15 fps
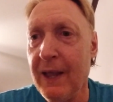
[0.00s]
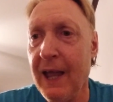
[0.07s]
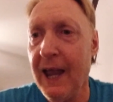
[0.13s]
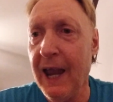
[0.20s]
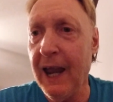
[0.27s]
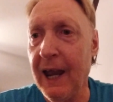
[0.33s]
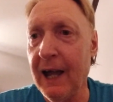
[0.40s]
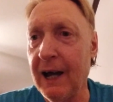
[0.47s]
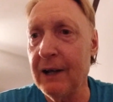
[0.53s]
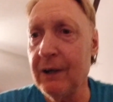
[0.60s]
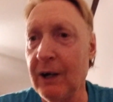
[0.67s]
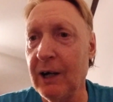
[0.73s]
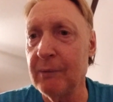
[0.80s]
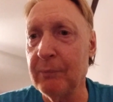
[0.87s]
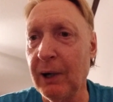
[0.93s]
And
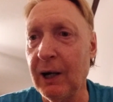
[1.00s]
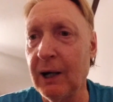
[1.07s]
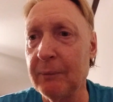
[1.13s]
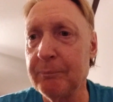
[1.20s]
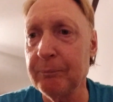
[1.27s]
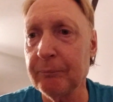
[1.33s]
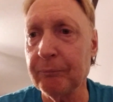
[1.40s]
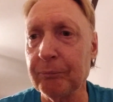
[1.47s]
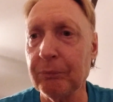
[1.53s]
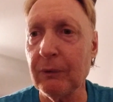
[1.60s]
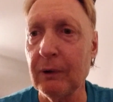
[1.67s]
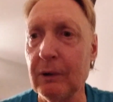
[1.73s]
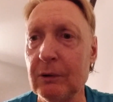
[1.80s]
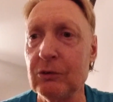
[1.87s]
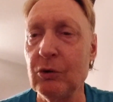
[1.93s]
I'm
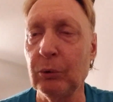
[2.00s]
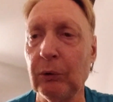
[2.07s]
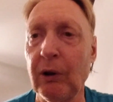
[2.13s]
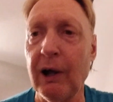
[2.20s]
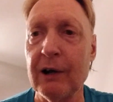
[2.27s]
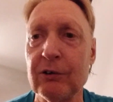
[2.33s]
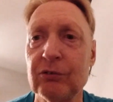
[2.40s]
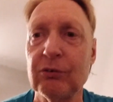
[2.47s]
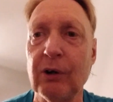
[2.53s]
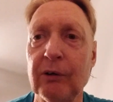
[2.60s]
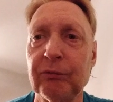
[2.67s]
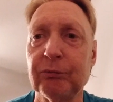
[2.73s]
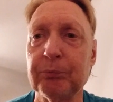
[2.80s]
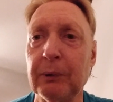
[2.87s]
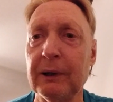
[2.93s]
doing a lot of
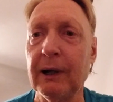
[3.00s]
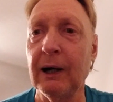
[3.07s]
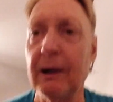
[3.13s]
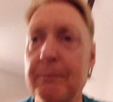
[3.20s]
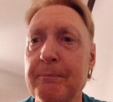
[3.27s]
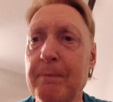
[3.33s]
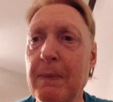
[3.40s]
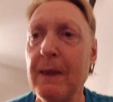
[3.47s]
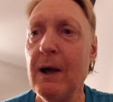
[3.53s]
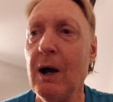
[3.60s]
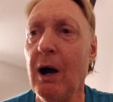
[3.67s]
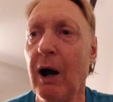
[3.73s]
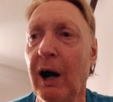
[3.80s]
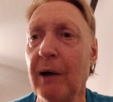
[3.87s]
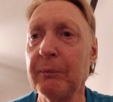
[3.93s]
stuff. But I'm
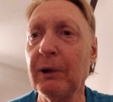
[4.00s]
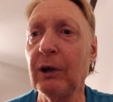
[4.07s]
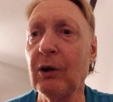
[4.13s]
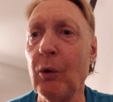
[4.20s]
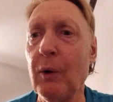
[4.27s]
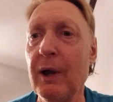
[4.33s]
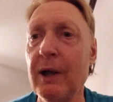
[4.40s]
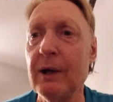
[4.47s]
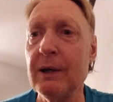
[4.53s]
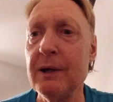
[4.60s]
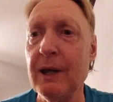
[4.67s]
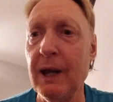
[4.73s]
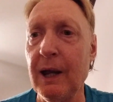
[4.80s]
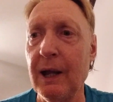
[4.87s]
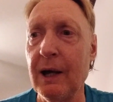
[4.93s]
going to go
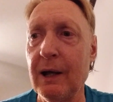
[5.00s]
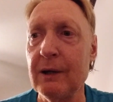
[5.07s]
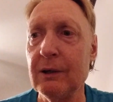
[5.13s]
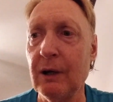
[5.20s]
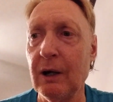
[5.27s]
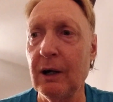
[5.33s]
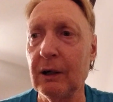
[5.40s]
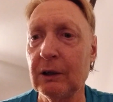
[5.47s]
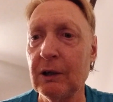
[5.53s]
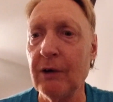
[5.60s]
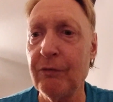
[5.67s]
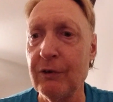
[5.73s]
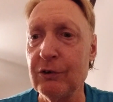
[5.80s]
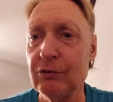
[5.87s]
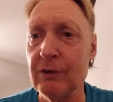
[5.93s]
ahead and
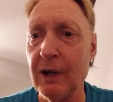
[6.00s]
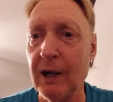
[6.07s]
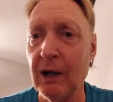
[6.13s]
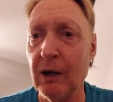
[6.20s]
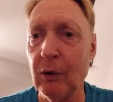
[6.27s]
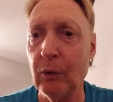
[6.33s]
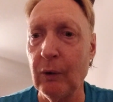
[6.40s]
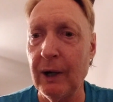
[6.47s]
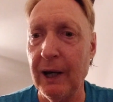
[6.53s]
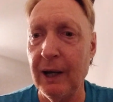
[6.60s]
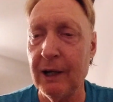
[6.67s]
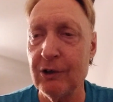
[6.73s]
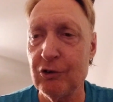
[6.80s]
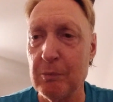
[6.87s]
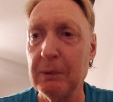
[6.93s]
cut this now. And
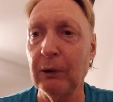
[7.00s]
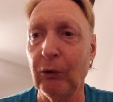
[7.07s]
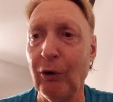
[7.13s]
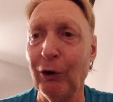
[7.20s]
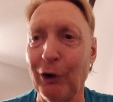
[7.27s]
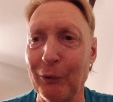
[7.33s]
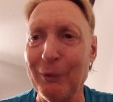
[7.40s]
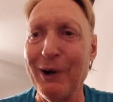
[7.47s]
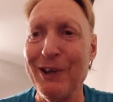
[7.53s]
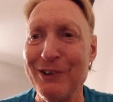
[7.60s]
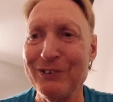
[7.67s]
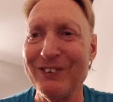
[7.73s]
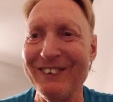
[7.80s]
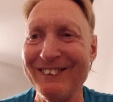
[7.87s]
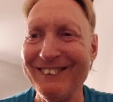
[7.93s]
it's a bit long already,
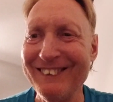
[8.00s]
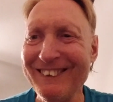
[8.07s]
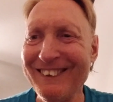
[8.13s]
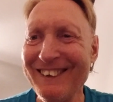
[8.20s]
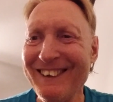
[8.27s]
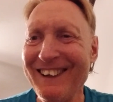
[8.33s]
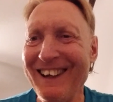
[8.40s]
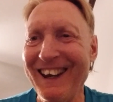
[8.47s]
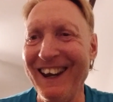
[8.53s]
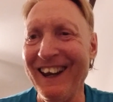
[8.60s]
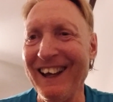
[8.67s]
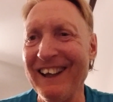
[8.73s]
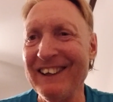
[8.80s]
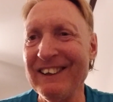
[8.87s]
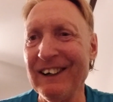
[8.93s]
isn't it?
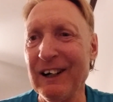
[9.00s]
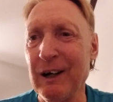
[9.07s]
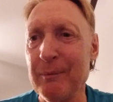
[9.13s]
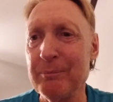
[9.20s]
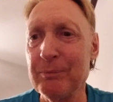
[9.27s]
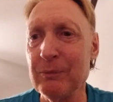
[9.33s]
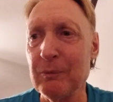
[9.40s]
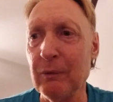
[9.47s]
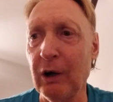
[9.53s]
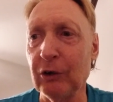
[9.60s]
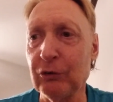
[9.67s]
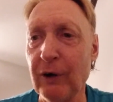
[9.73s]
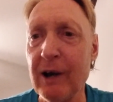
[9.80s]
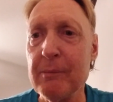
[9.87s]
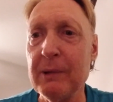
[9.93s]
And I'll
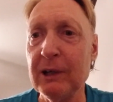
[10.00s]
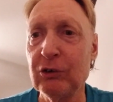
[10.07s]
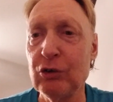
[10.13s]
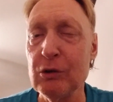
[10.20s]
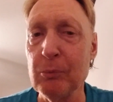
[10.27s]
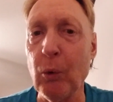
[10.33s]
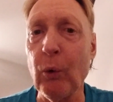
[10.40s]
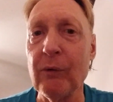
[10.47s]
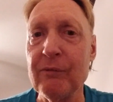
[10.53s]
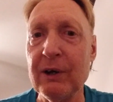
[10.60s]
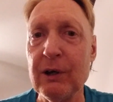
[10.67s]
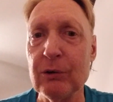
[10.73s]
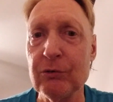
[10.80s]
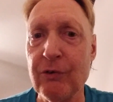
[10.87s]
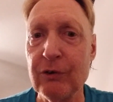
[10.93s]
try to make 2 more
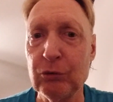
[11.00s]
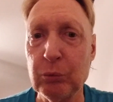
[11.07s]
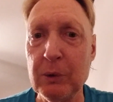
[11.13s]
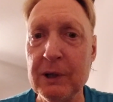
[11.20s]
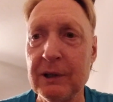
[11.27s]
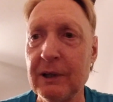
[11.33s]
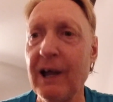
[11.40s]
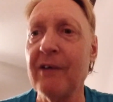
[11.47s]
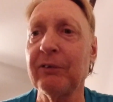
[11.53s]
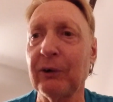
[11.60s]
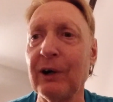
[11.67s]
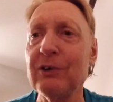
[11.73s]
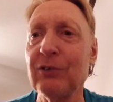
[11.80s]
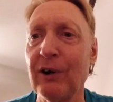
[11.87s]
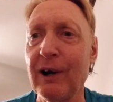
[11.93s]
videos this week. Have a
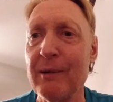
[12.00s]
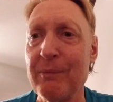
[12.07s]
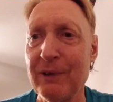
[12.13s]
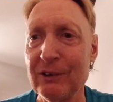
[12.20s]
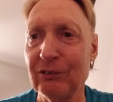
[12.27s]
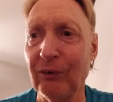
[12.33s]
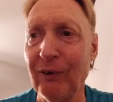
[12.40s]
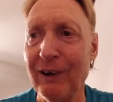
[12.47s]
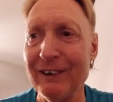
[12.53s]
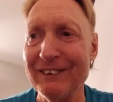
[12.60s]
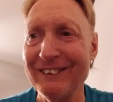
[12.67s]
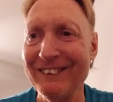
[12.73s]
great time. Thanks a lot.